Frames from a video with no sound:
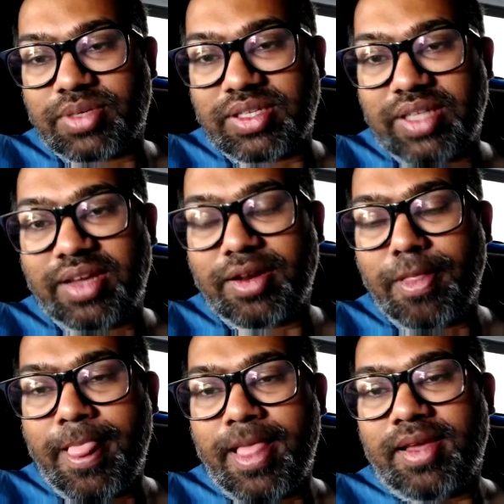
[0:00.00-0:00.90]
But their
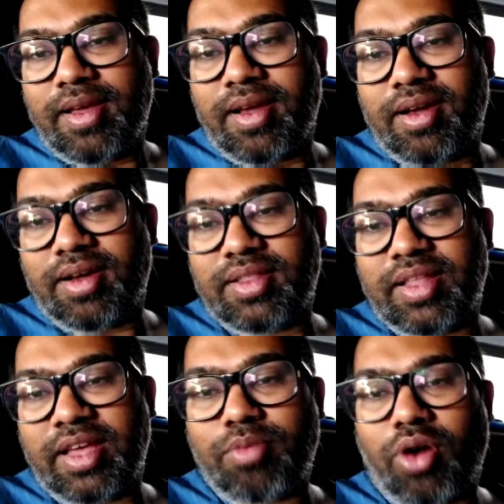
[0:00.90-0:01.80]

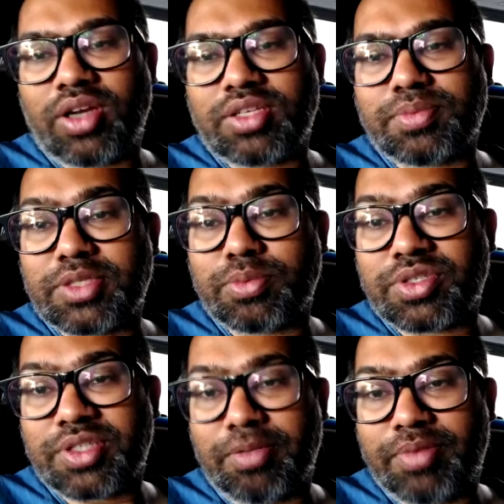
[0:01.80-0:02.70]
model is much more
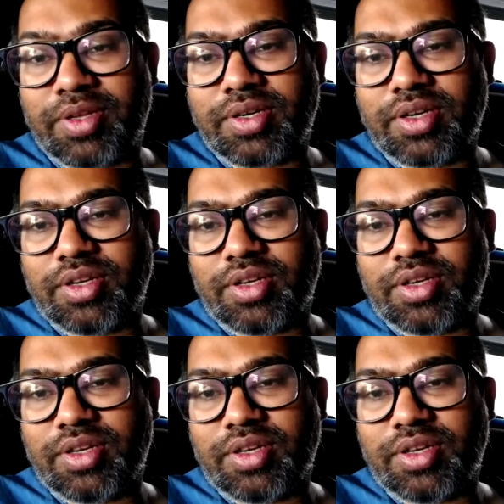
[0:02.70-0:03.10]
simpler.